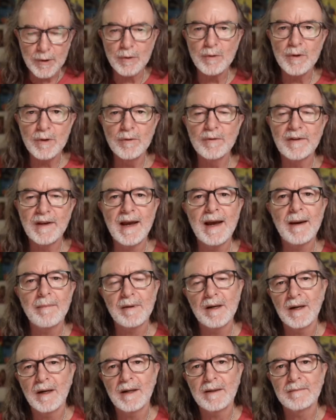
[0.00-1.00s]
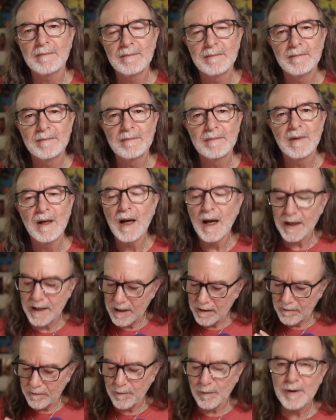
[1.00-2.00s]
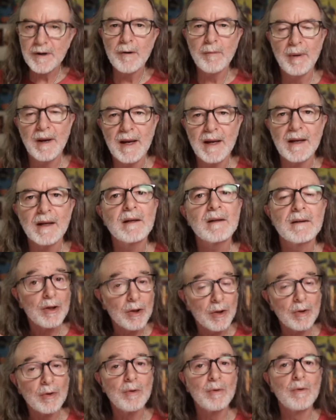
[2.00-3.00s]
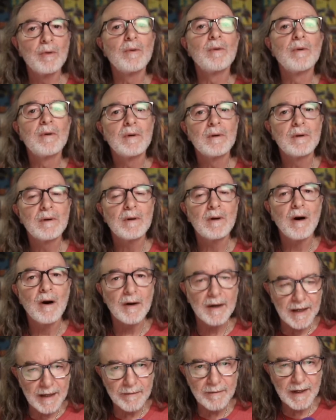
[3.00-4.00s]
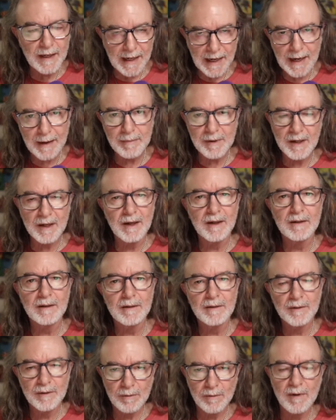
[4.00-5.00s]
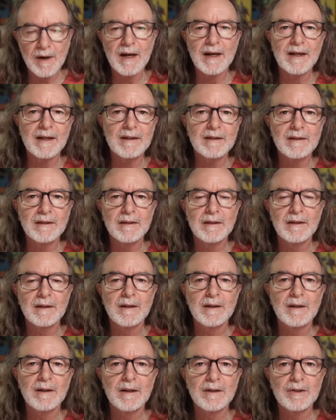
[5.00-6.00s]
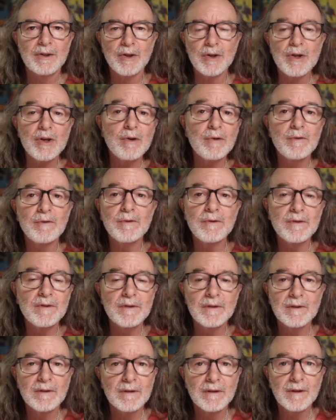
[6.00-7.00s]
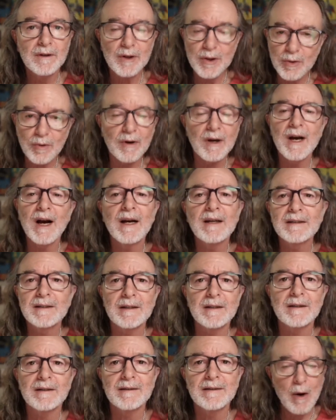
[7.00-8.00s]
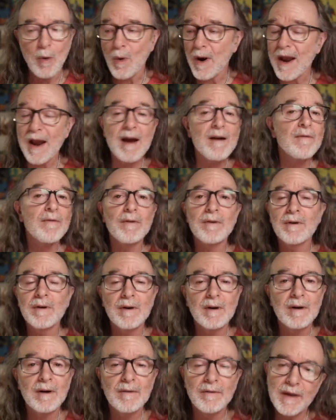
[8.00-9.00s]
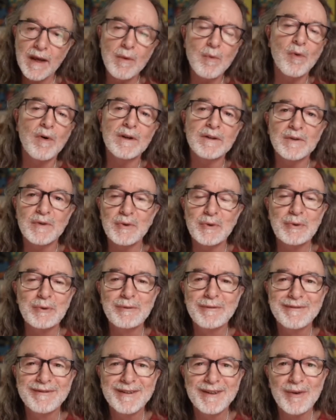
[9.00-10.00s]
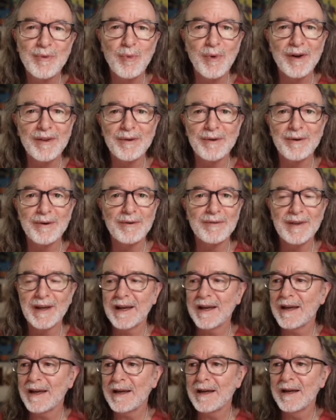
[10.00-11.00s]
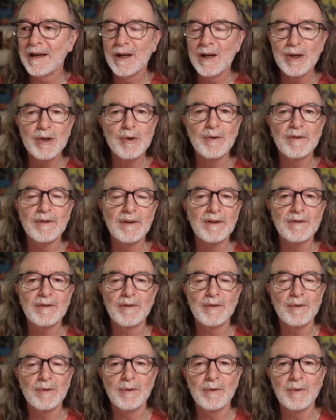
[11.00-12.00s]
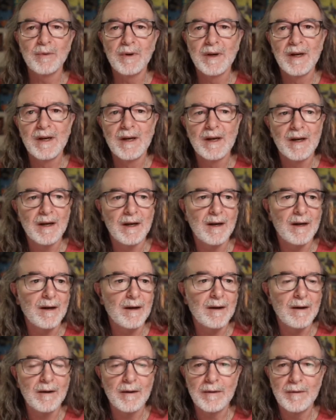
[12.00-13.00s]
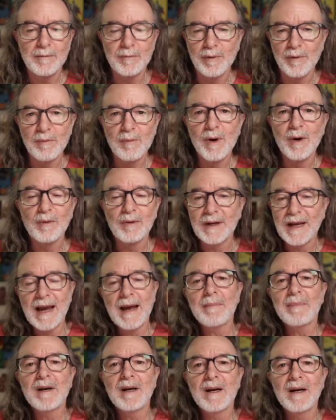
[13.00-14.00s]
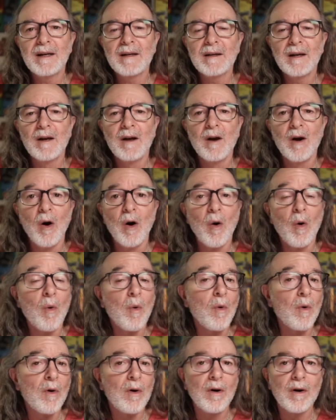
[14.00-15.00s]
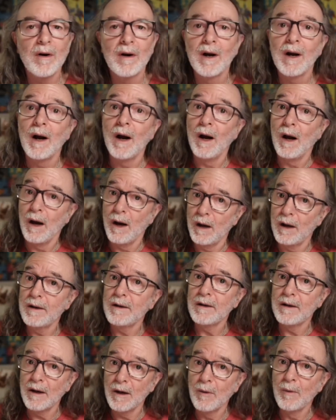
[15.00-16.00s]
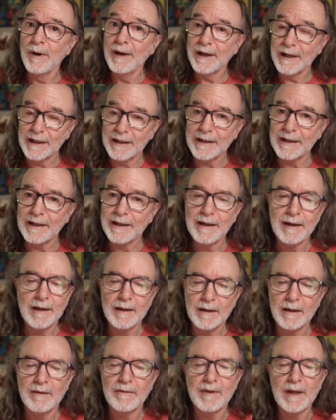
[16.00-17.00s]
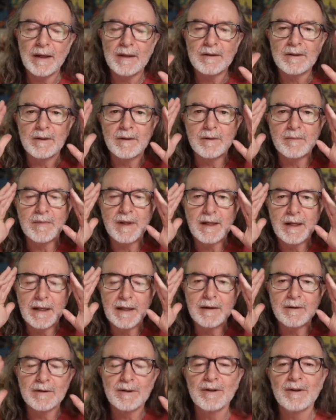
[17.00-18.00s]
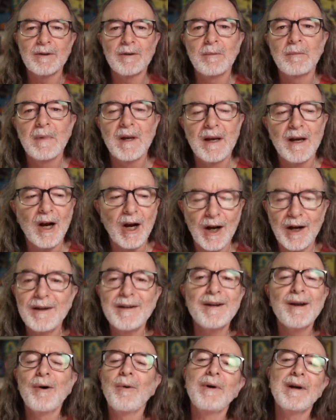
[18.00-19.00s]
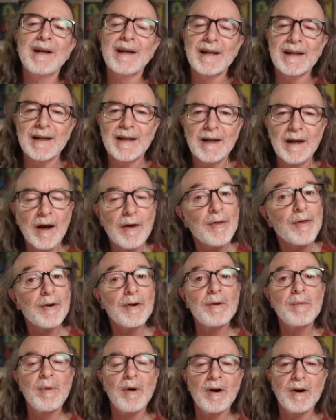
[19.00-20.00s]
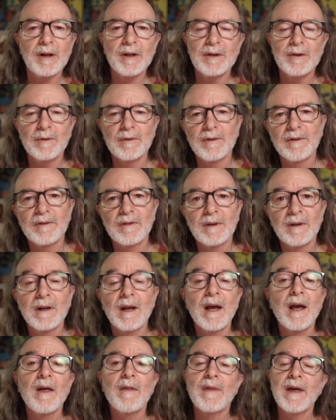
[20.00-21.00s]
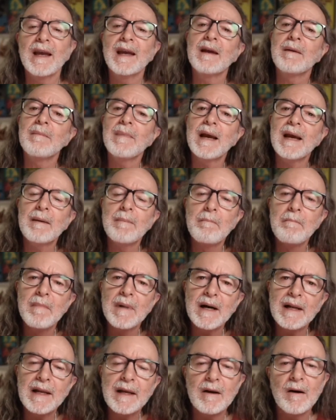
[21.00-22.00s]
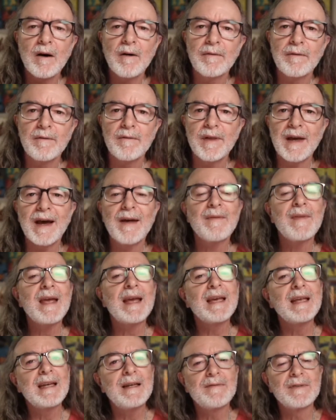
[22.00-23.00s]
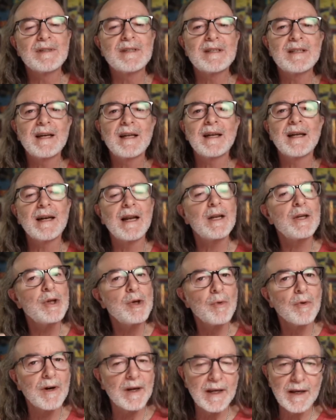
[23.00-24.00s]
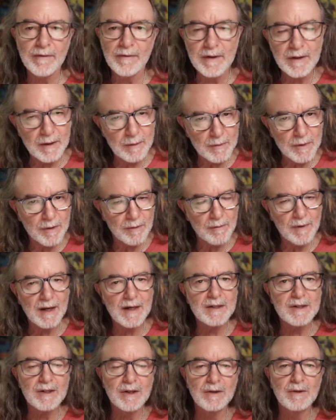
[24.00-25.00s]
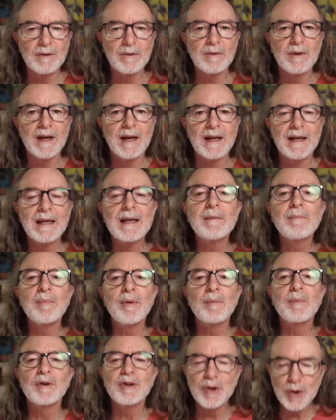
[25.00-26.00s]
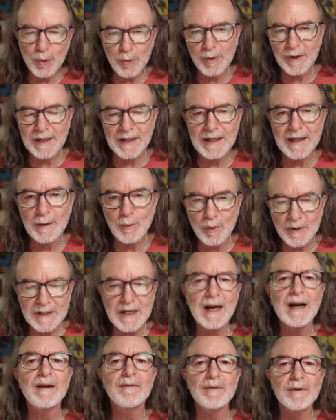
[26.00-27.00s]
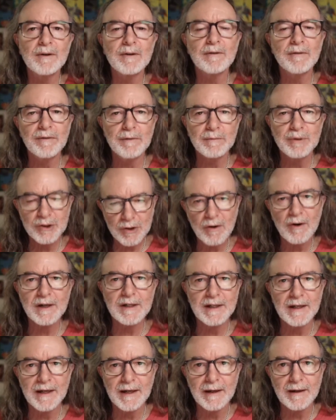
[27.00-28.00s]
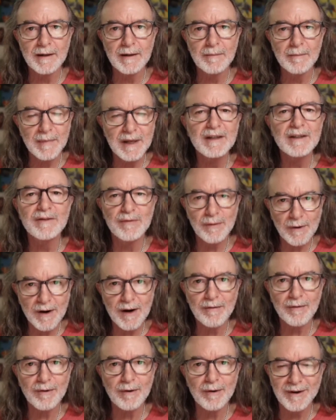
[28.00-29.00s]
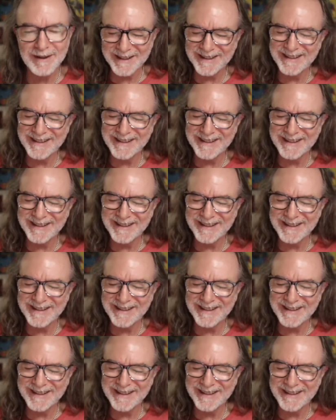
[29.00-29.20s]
you use Capcut, again, free or paid, you are giving Capcut the right to use your content however they want to, whether they use it to promote Capcut or unknowingly, I love that term, that legal term, unknowingly a third party uses it. They can make money off of that. They can even sell it, and you are giving them your rights to do that in perpetuity, which I've learned from Shark Tank means forever.